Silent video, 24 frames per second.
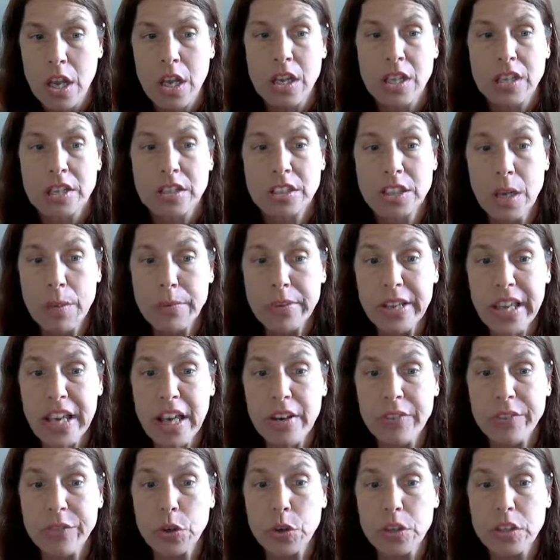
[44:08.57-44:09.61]
Some
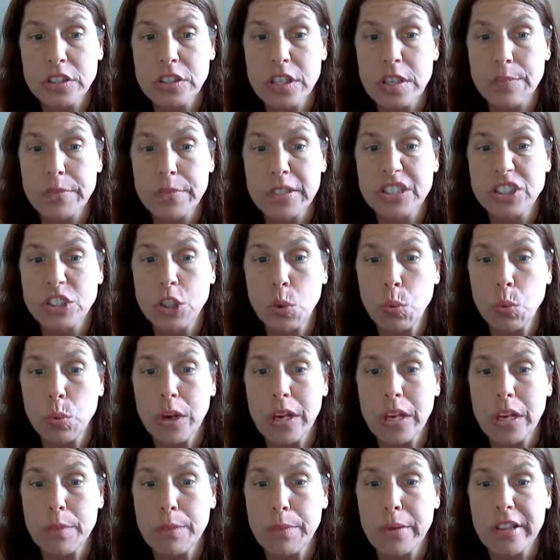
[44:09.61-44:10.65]
Californians have been so
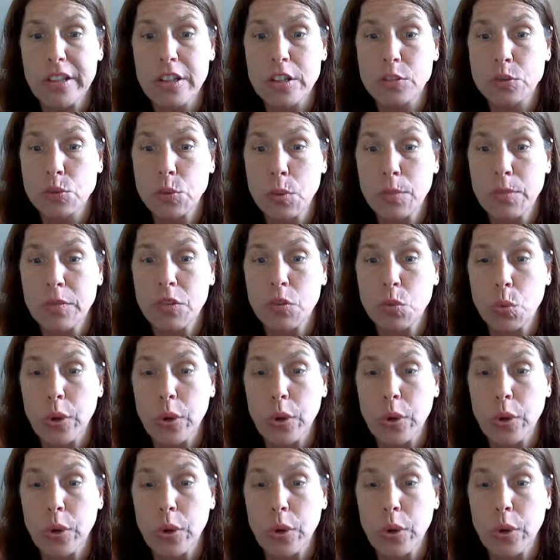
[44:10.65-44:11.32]
rattled by the swarm of